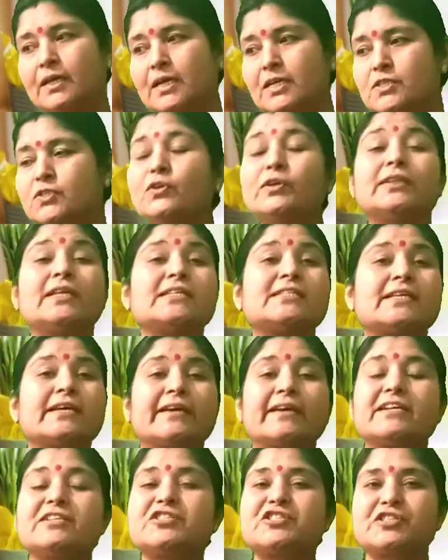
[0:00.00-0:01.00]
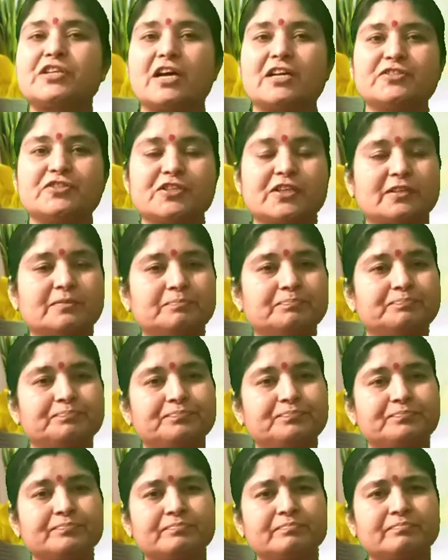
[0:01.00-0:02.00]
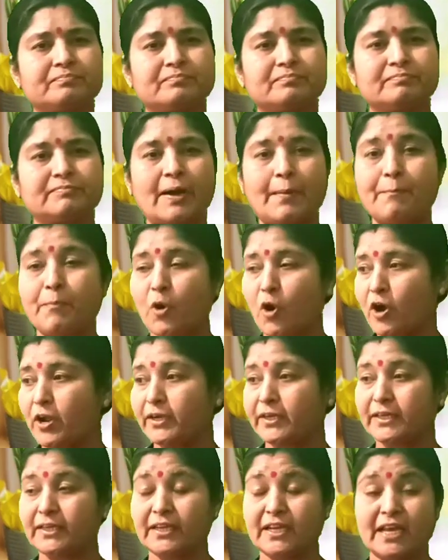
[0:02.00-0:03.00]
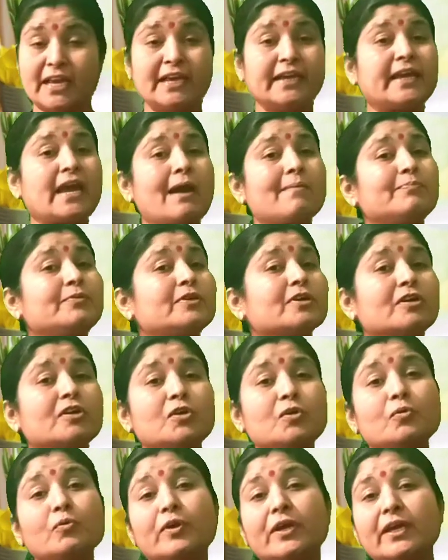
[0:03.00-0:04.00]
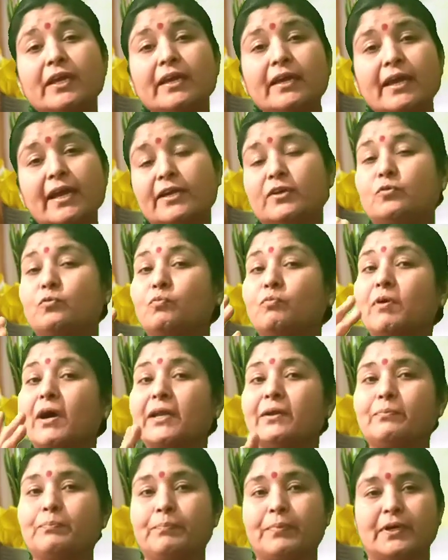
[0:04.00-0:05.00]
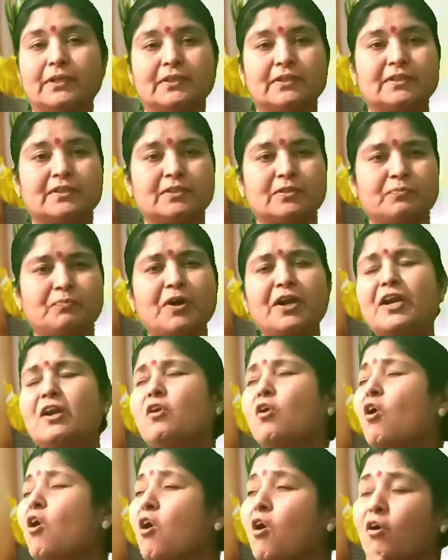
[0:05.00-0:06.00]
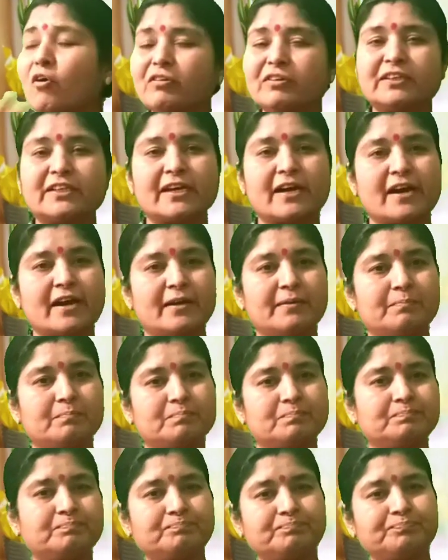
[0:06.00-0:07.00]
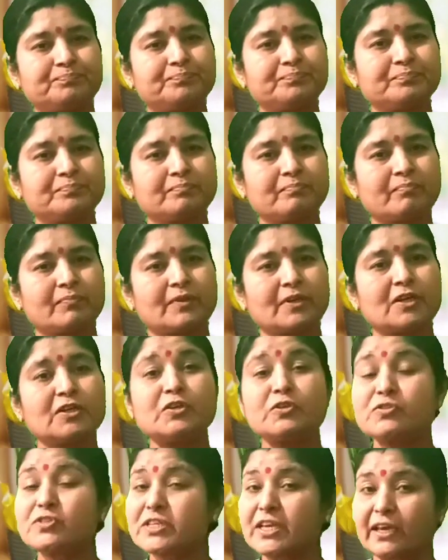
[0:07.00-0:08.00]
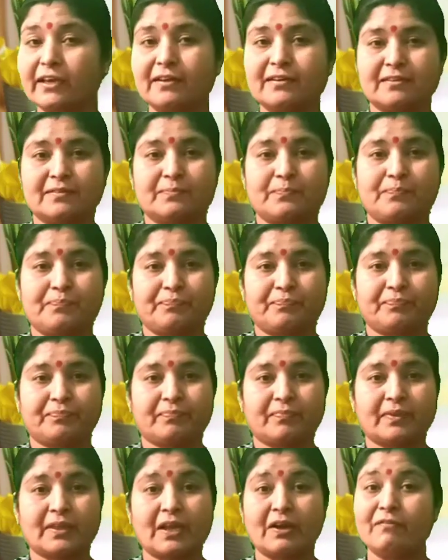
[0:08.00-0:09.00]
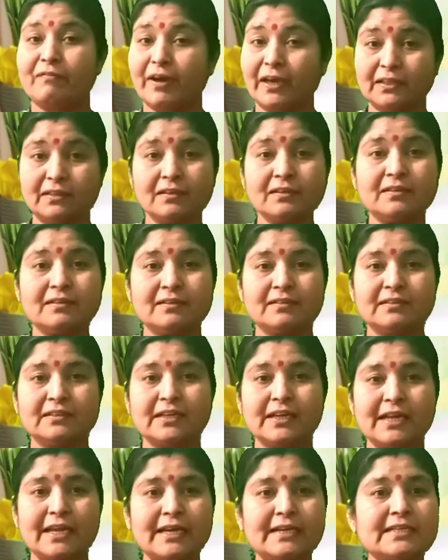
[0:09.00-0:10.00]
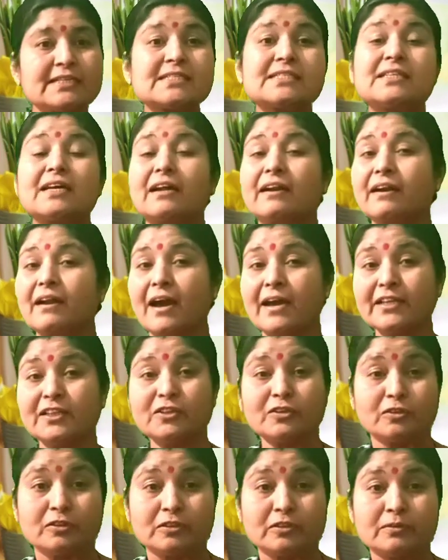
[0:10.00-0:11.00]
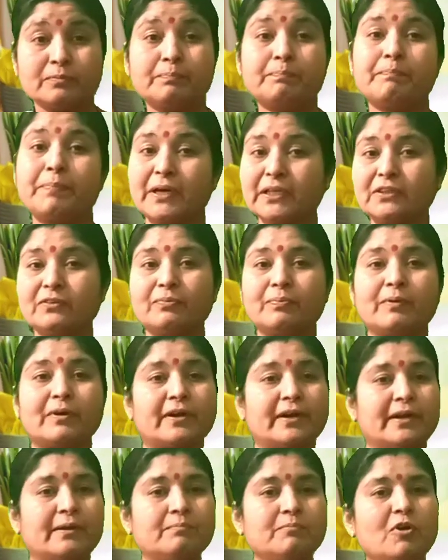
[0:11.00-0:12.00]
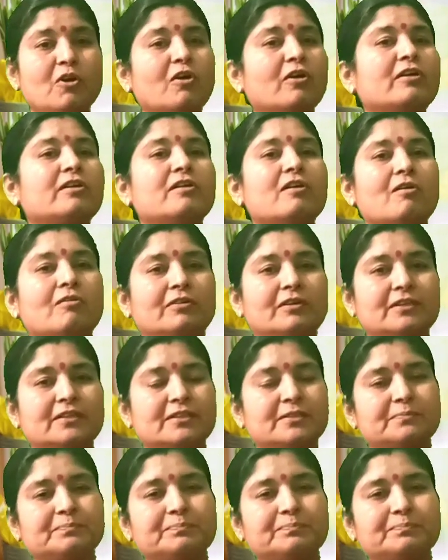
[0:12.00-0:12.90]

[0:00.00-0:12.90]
So in the second stanza, the poet kept on looking at one path for a long time to check whether it is the right path for him or not.